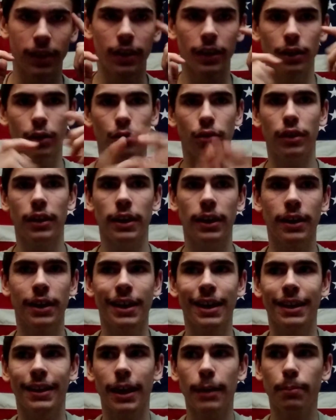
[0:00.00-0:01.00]
You see,
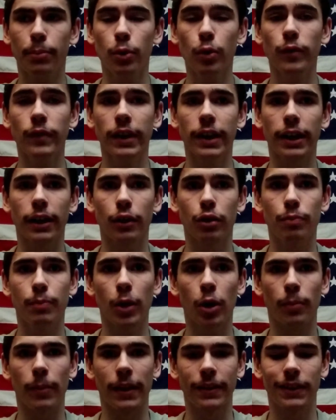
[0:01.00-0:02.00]
they proved in an
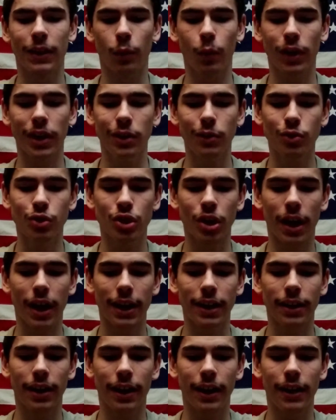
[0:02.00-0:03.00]
experiment that when you
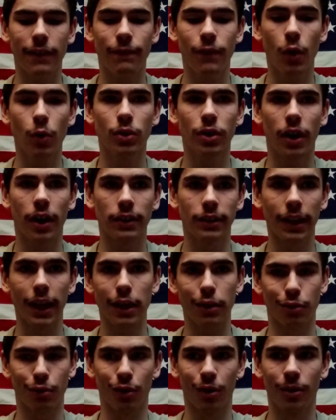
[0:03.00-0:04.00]
shine a photon
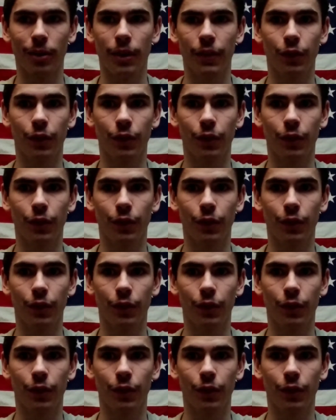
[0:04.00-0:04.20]
laser